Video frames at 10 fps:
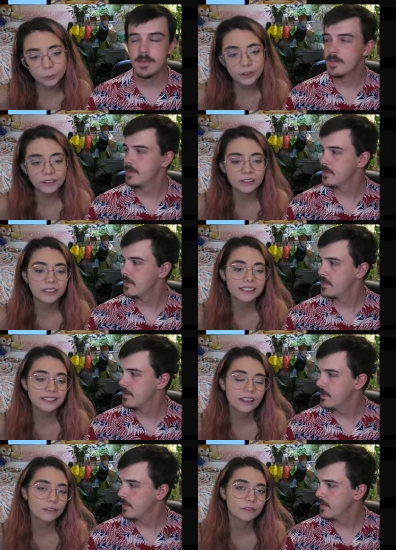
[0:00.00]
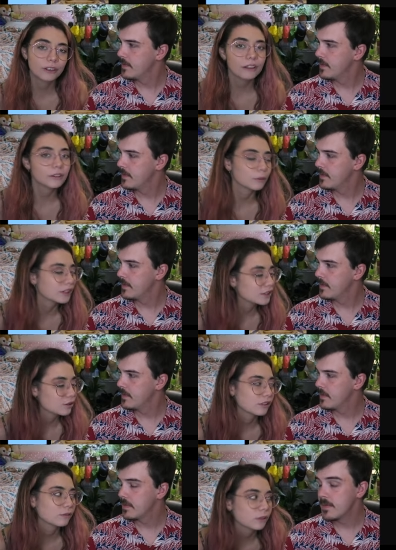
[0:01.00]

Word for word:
Speaker 1: Well, it's not for everyone, it's only for